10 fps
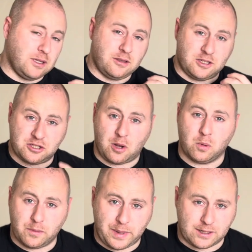the
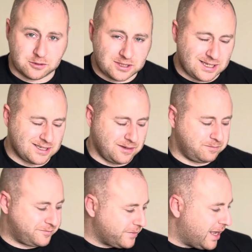solar panel system.
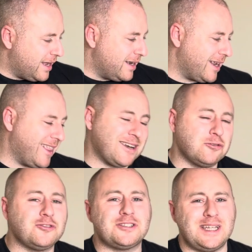Now, that
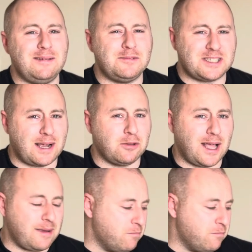doesn't sound like